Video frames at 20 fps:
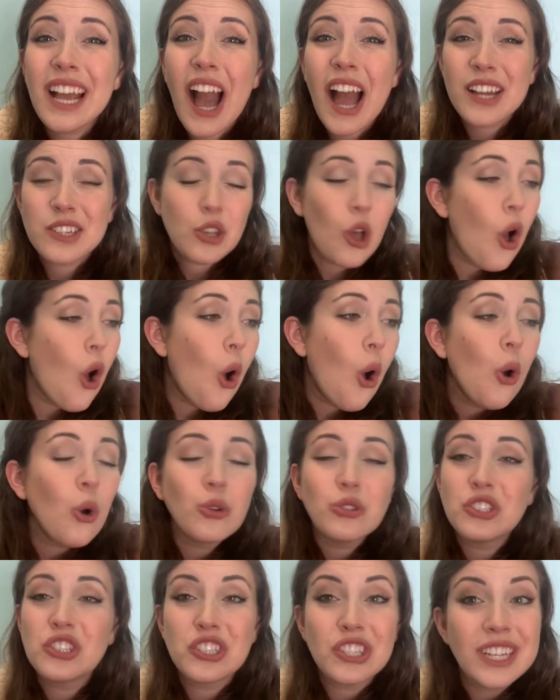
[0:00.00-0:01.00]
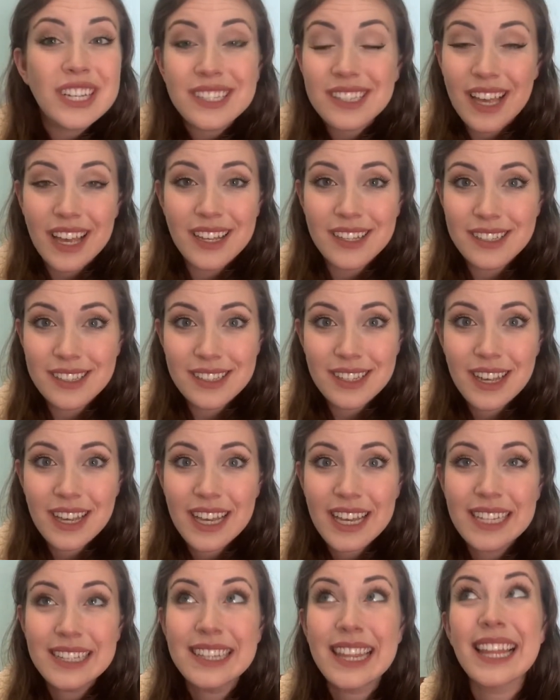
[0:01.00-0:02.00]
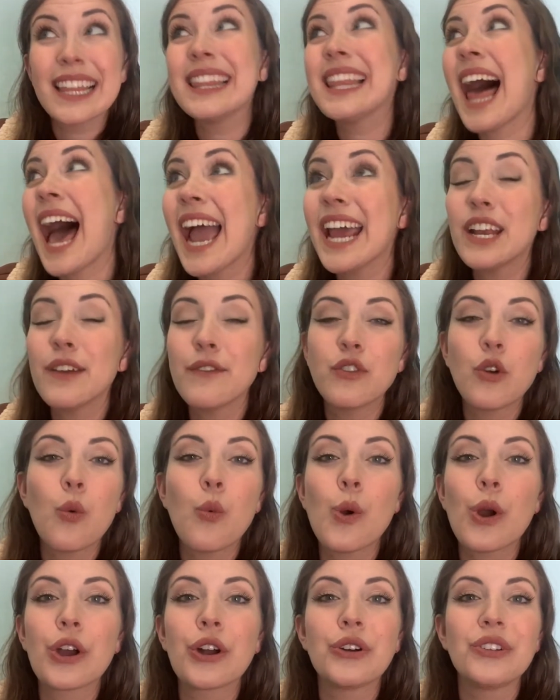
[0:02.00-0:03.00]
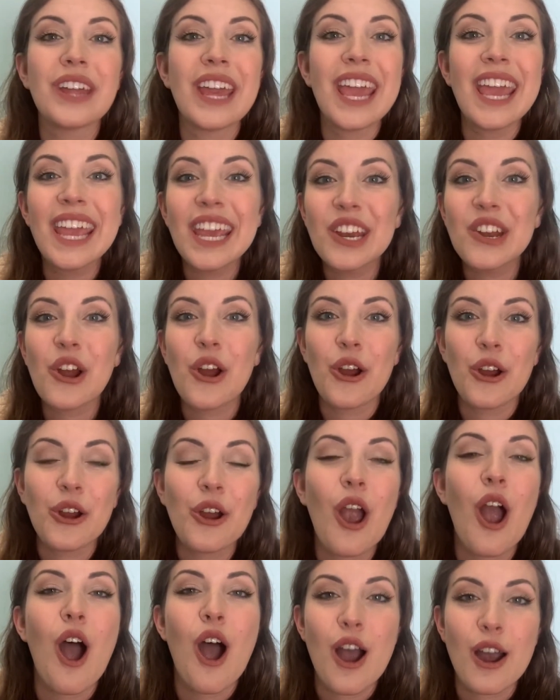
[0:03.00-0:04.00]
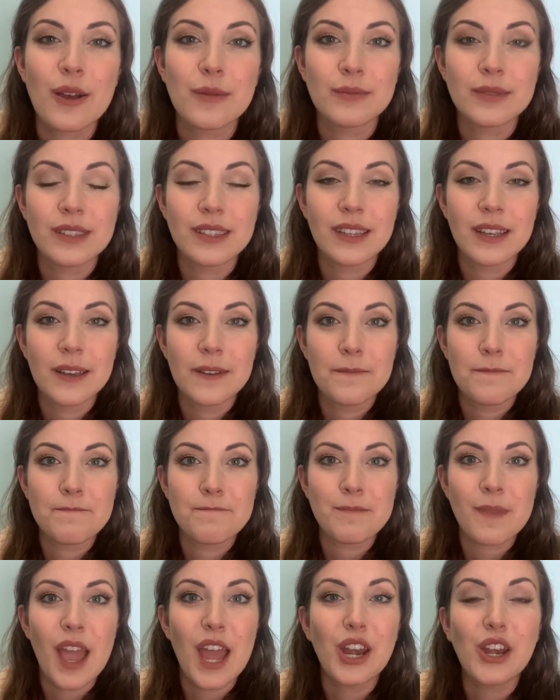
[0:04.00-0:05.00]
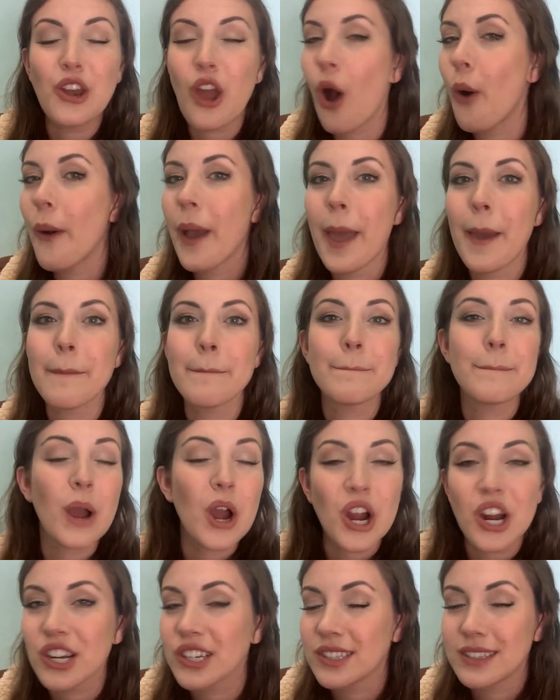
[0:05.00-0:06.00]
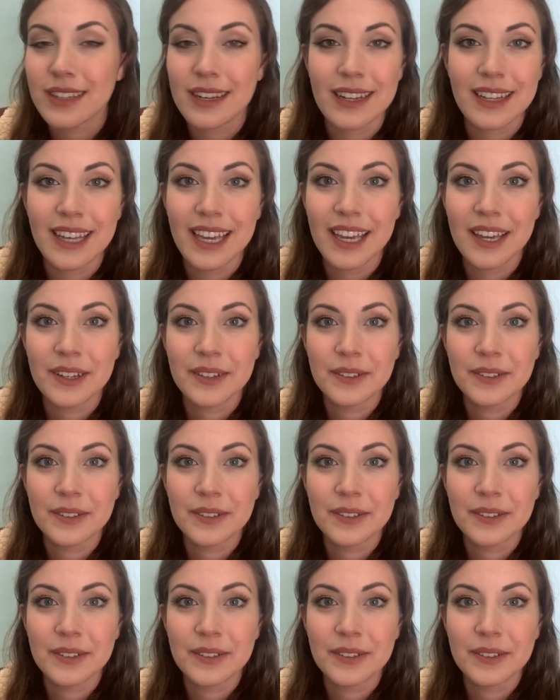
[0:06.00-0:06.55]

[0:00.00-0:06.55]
got to hold Jesus, the light of the world, in her arms. and know him personally.